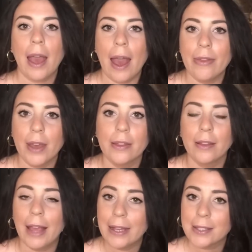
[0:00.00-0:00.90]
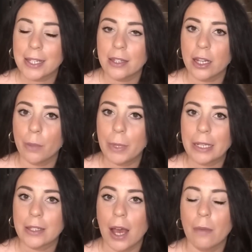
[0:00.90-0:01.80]
And then the last thing that I
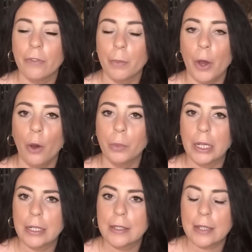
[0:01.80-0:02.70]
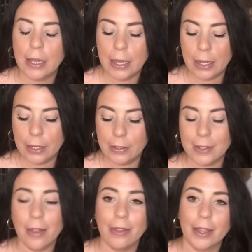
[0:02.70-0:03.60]
picked up from HomeGoods
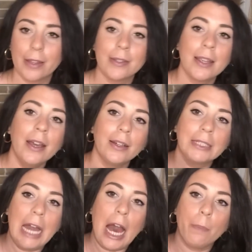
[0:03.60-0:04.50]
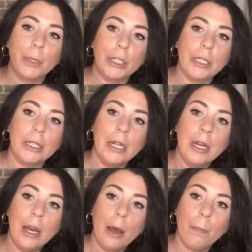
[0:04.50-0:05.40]
is this copper
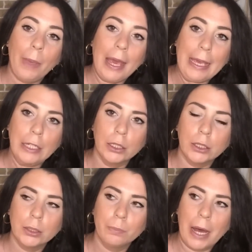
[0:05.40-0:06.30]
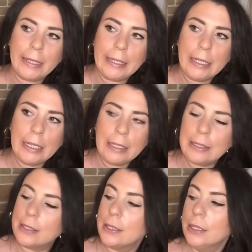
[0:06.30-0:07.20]
pail
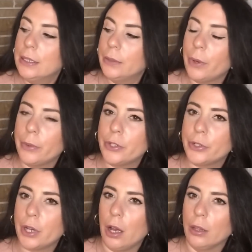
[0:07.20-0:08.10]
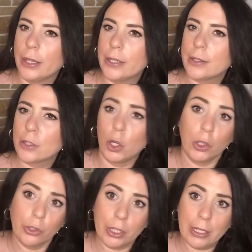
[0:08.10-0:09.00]
buckets. What would you call this?
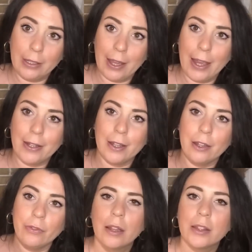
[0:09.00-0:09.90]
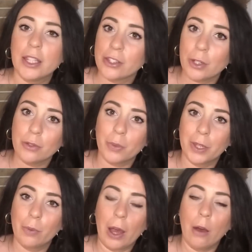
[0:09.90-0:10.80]
Cauldron, kind of. This goes
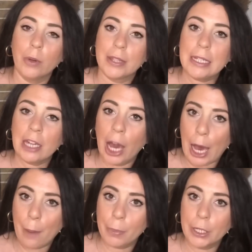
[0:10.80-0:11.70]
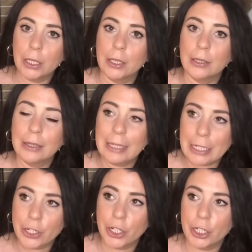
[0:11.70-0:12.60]
really well with the copper
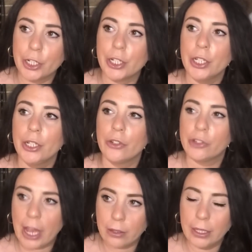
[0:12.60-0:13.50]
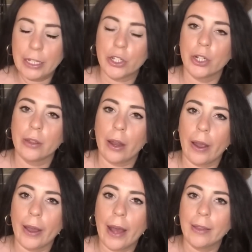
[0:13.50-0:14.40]
lantern, jack-lantern that
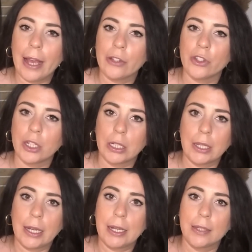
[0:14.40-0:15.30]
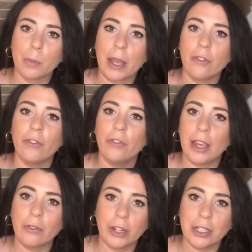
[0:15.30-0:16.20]
I got last year. That is my
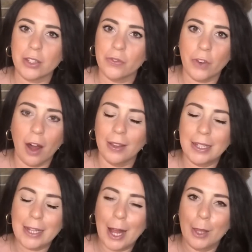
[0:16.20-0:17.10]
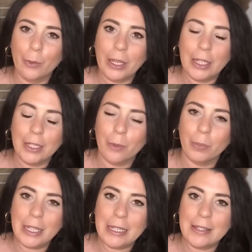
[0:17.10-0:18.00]
favorite fall and Halloween
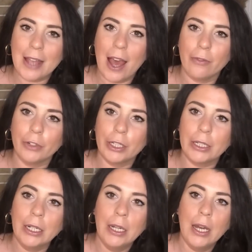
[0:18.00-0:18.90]
piece ever.